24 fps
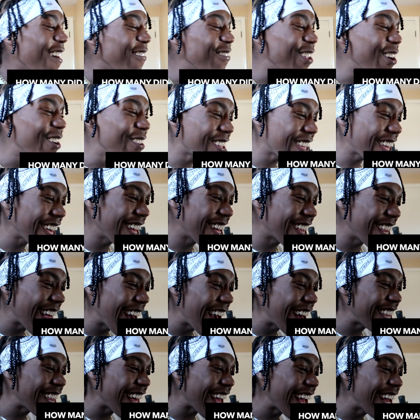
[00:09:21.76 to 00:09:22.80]
I'm low-key
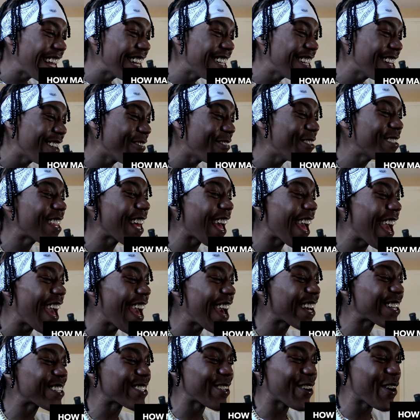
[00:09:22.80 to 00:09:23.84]
glad they ended it with that
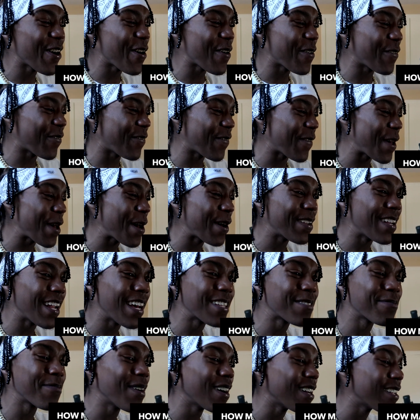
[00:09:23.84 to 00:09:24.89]
XO, Phil.
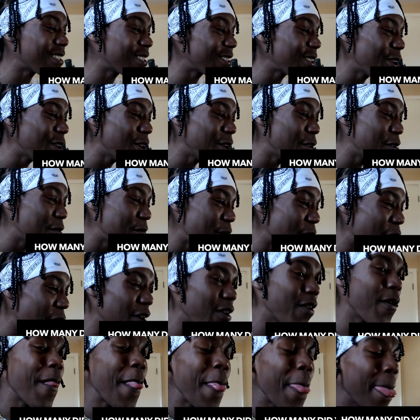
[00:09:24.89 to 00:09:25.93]
That's my song,
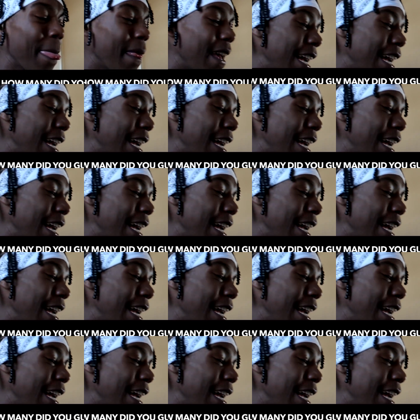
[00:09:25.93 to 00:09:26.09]
bro.